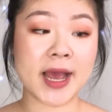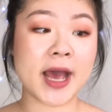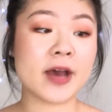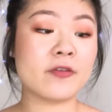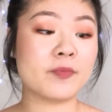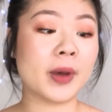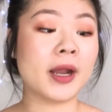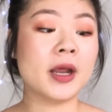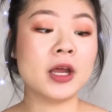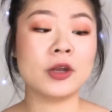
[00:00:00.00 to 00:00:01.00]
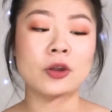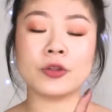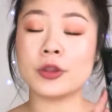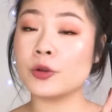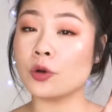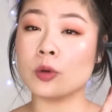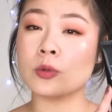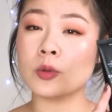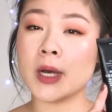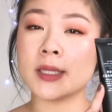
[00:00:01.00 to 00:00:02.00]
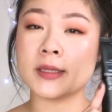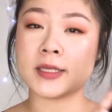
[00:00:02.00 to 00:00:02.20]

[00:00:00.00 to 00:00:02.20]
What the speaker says: have, but not the normal one.